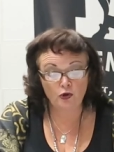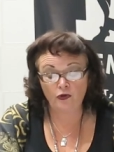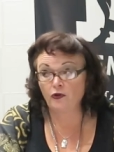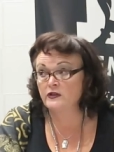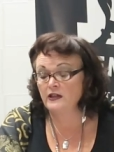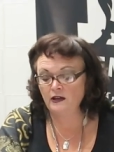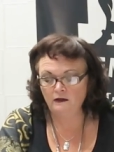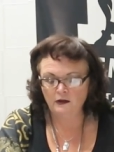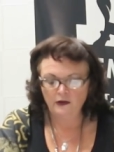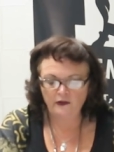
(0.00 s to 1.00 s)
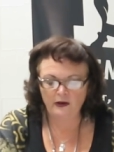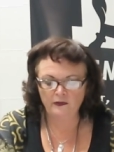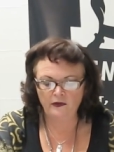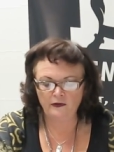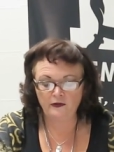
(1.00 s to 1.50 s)
2013,
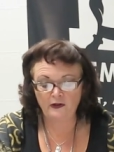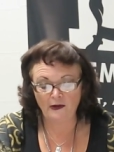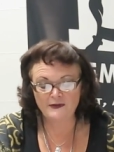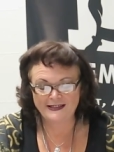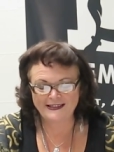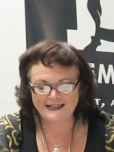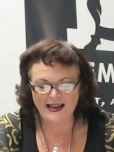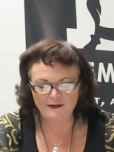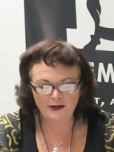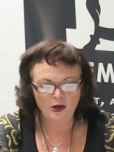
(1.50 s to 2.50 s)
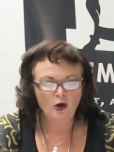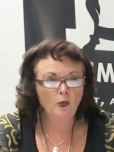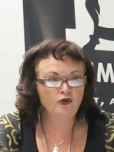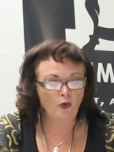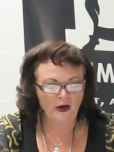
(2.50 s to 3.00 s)
767
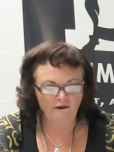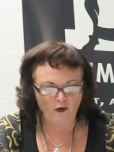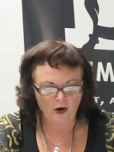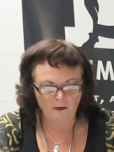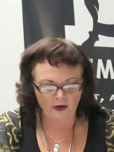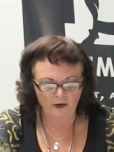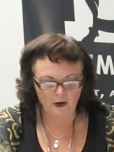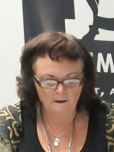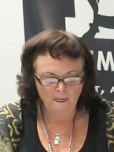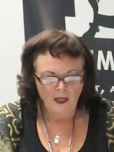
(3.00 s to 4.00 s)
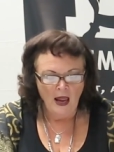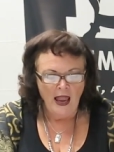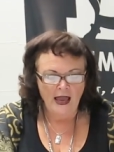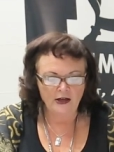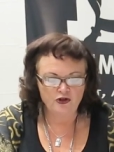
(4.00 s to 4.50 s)
with 24 on motherhood.
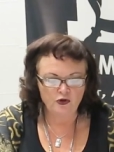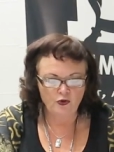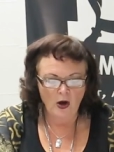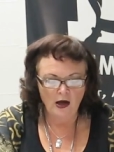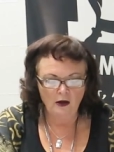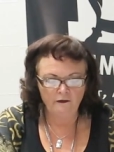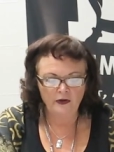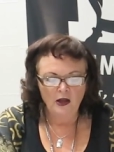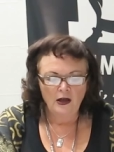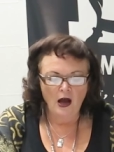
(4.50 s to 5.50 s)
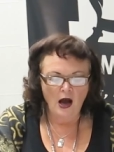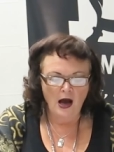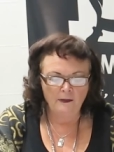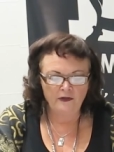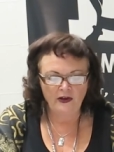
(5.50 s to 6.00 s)
And in 2012,
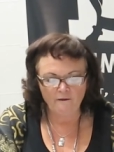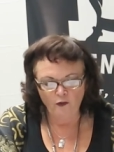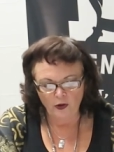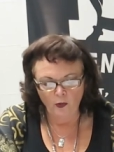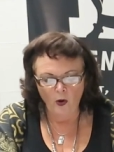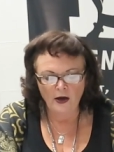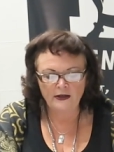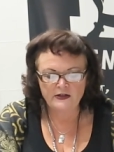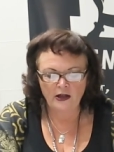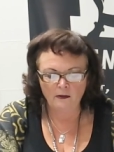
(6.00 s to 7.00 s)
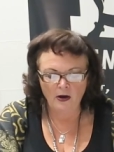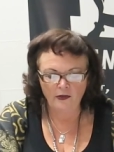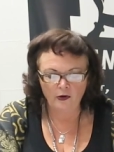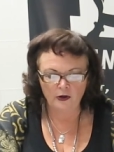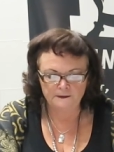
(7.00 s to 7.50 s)
741 and 10 on
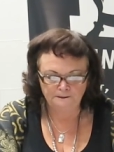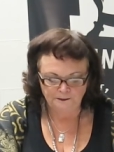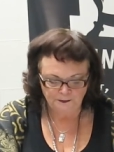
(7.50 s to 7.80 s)
motherhood.